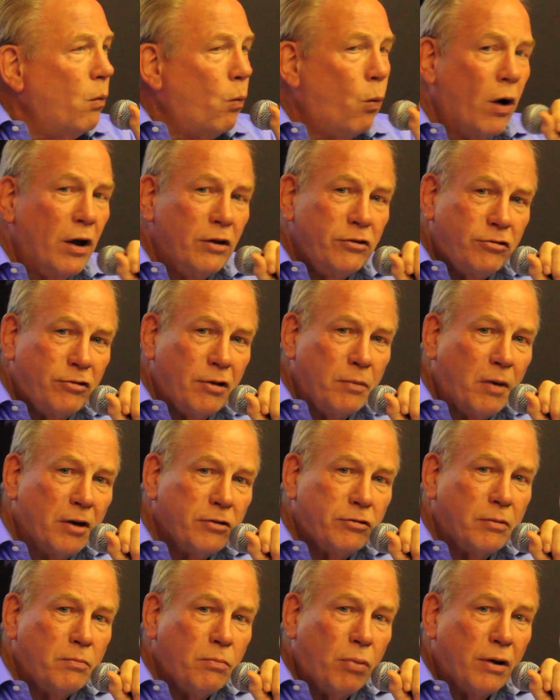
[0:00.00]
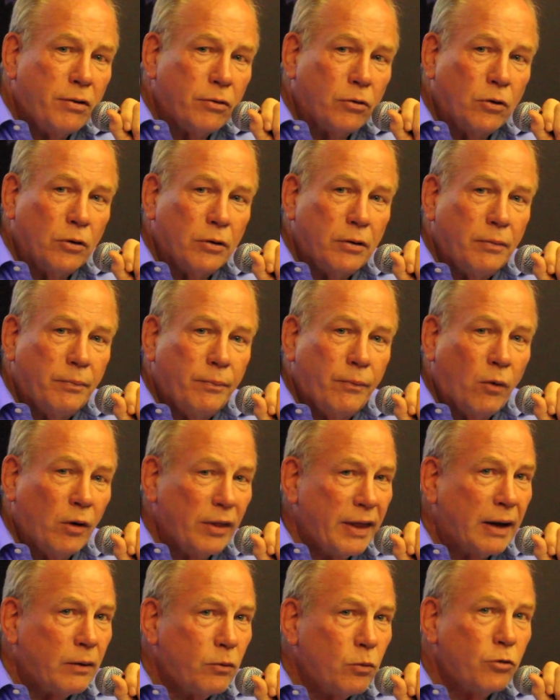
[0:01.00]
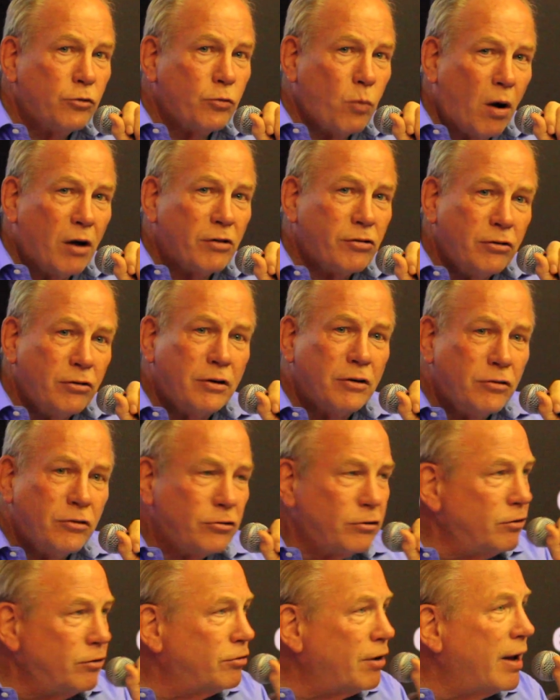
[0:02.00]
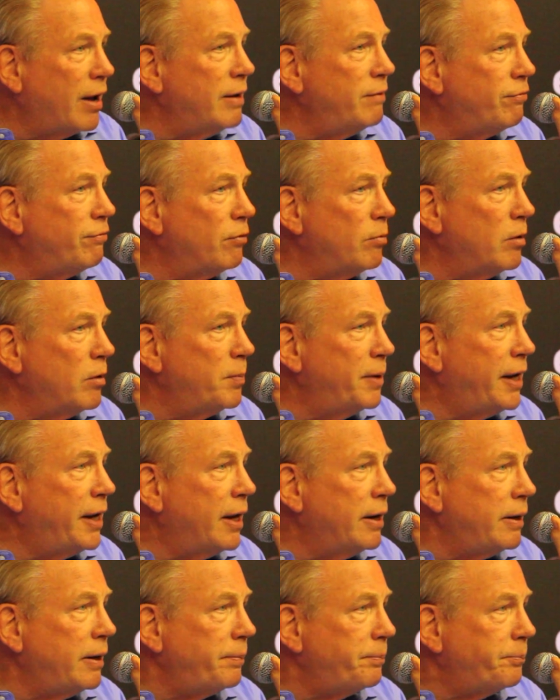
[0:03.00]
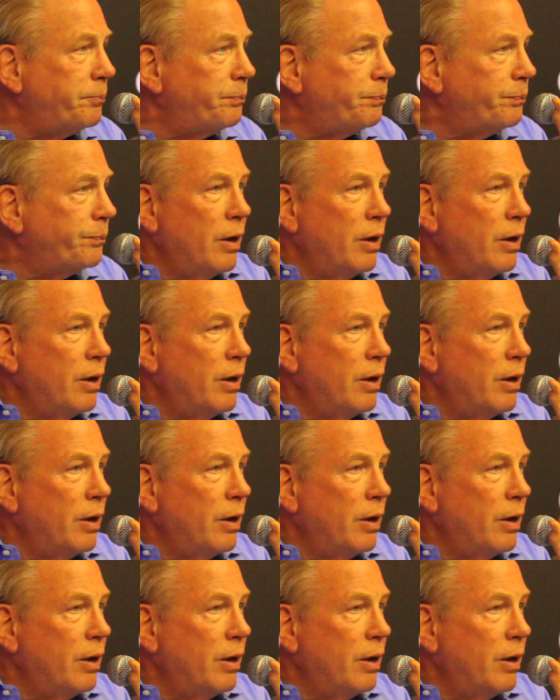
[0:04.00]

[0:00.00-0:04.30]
was the Muslim Brotherhood. Well, that was Washington's design from the beginning.